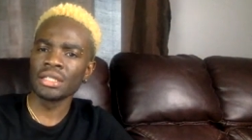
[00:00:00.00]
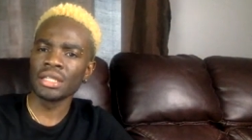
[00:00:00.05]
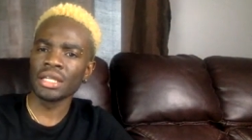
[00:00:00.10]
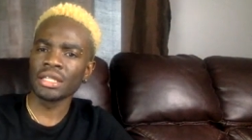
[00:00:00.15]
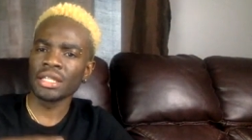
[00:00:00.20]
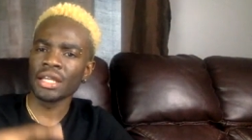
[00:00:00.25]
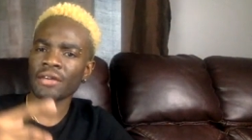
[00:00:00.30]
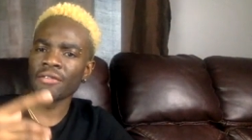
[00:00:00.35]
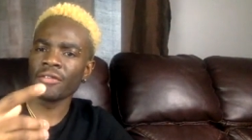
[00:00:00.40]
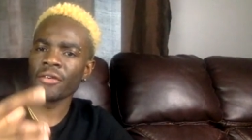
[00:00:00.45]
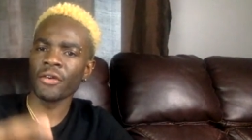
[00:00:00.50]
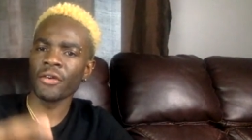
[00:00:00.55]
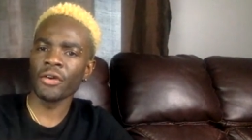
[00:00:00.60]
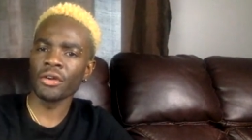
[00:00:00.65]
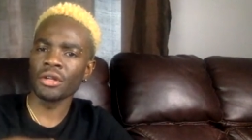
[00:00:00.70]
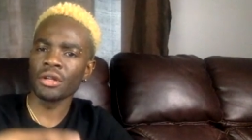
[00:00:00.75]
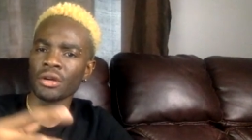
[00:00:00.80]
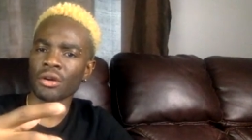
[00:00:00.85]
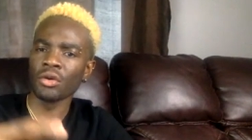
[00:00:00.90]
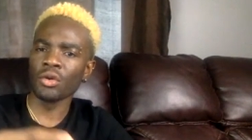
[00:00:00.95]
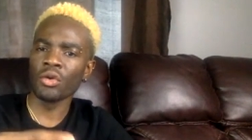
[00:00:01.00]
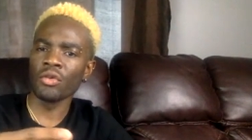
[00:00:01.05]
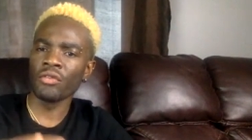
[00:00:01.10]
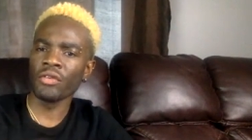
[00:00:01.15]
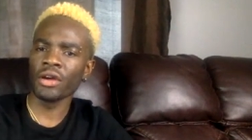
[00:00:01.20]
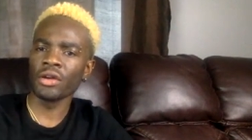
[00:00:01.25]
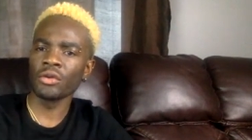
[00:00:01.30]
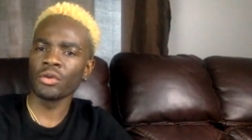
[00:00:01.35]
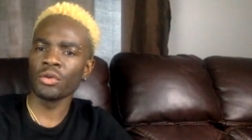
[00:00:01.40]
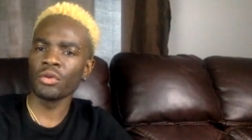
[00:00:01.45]
that I've heard
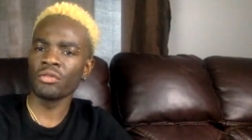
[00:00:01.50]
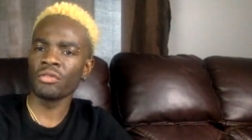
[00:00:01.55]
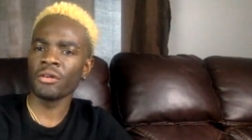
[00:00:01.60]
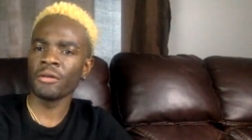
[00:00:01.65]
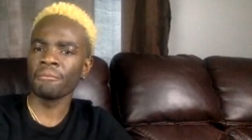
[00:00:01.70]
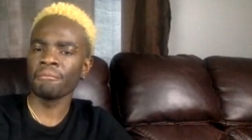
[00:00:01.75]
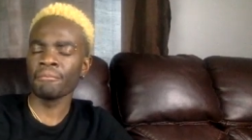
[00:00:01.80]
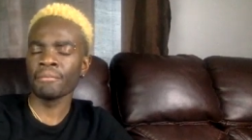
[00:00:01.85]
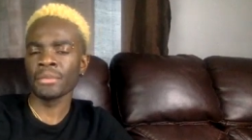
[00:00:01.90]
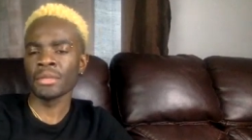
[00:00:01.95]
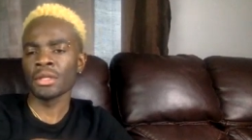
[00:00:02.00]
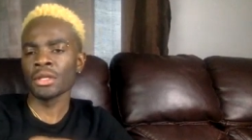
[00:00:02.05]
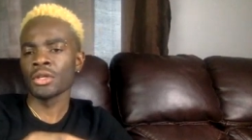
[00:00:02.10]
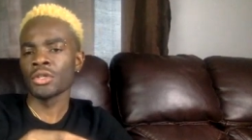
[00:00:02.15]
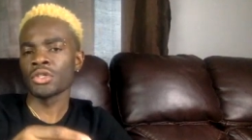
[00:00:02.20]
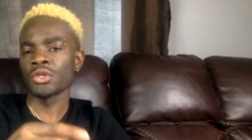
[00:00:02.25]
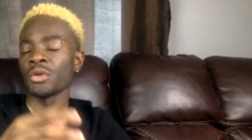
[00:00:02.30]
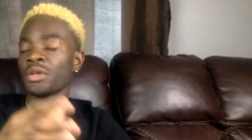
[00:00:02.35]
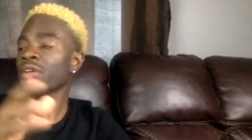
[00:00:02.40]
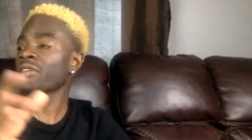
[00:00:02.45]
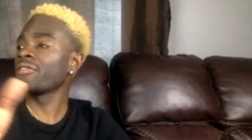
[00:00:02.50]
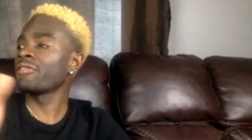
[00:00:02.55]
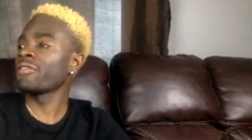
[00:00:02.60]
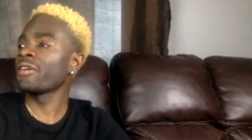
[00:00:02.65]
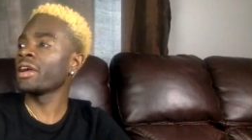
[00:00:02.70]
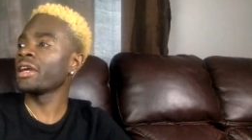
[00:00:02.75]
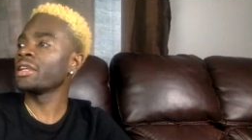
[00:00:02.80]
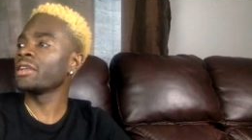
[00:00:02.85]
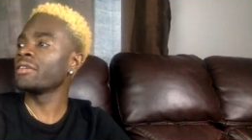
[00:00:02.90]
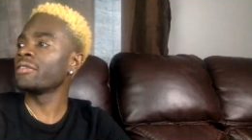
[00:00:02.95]
over and over. So when you're
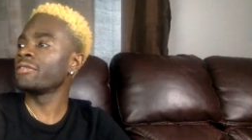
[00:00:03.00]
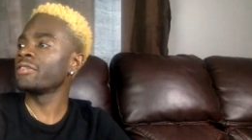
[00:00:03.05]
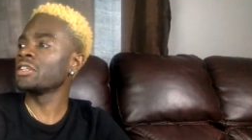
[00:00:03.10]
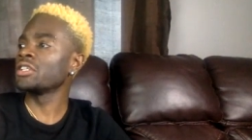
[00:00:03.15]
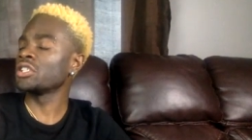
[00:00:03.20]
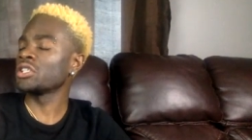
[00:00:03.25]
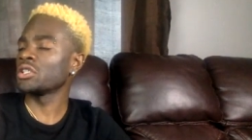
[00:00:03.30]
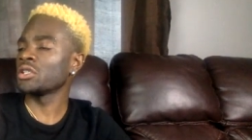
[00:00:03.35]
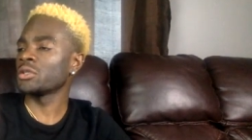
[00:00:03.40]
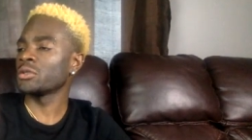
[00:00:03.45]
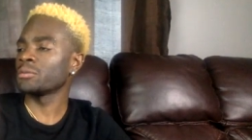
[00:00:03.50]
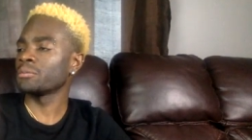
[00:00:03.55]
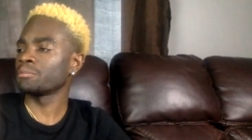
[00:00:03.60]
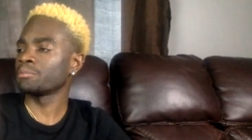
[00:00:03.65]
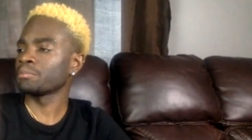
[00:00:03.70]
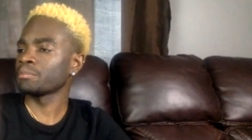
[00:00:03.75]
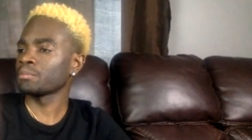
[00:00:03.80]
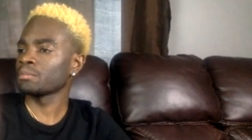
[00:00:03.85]
frying the fish now,